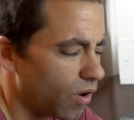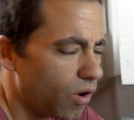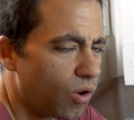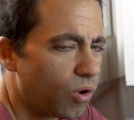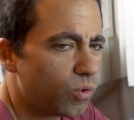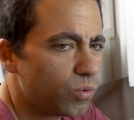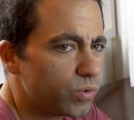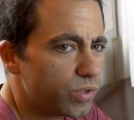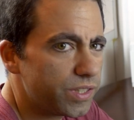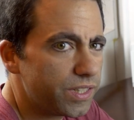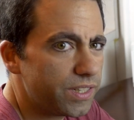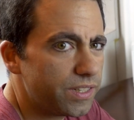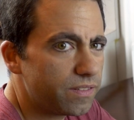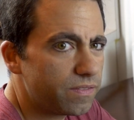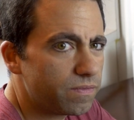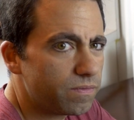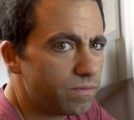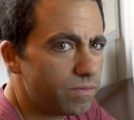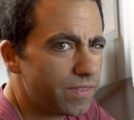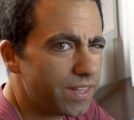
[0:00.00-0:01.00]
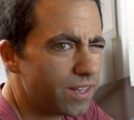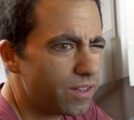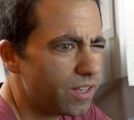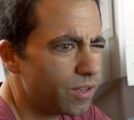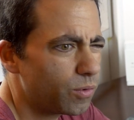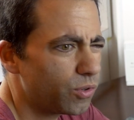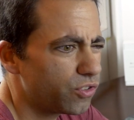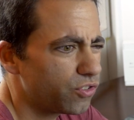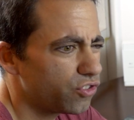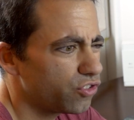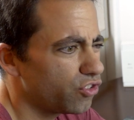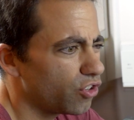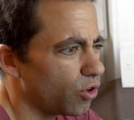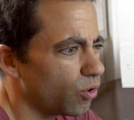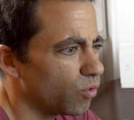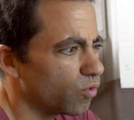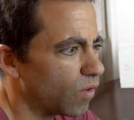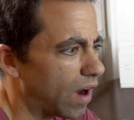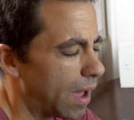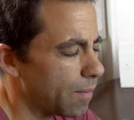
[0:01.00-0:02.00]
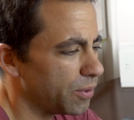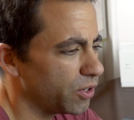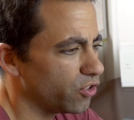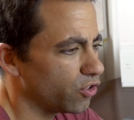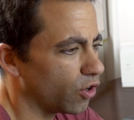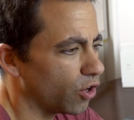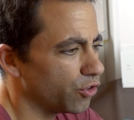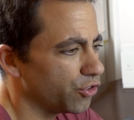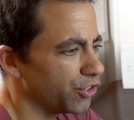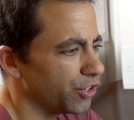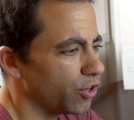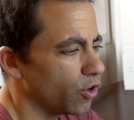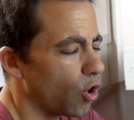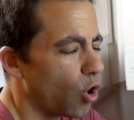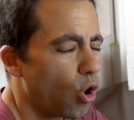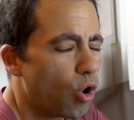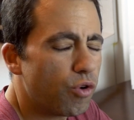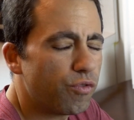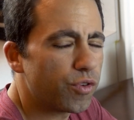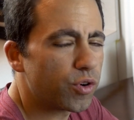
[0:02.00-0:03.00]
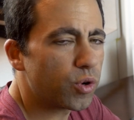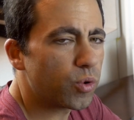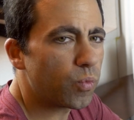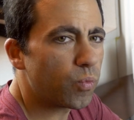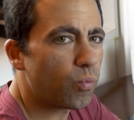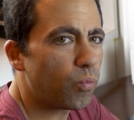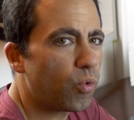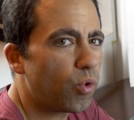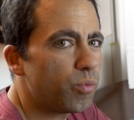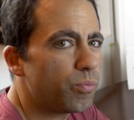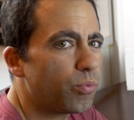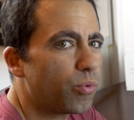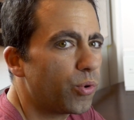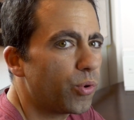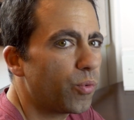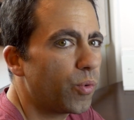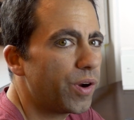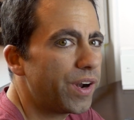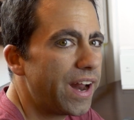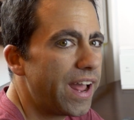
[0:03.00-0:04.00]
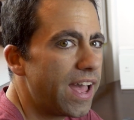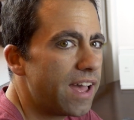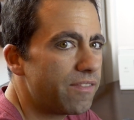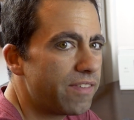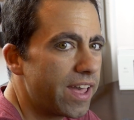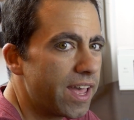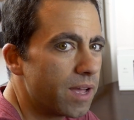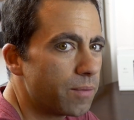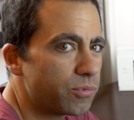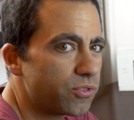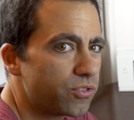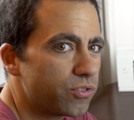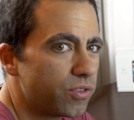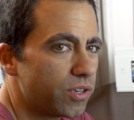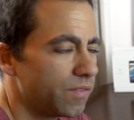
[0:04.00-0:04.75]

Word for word: only, it, it will show rapid charging over one point one and a half amps.